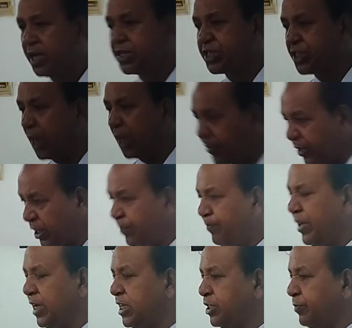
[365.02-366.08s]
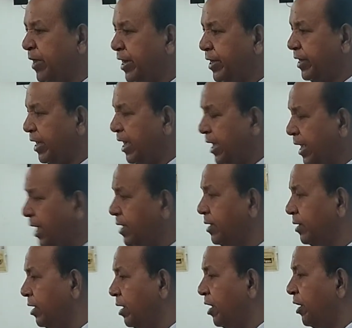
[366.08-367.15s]
supportive management
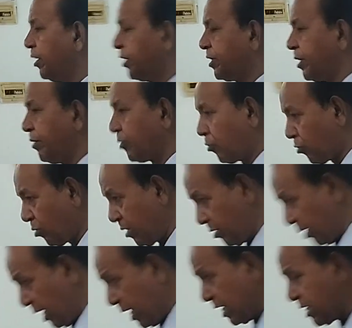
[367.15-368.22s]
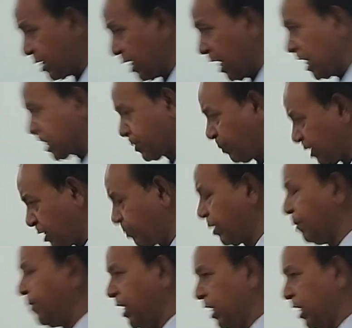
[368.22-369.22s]
and a specific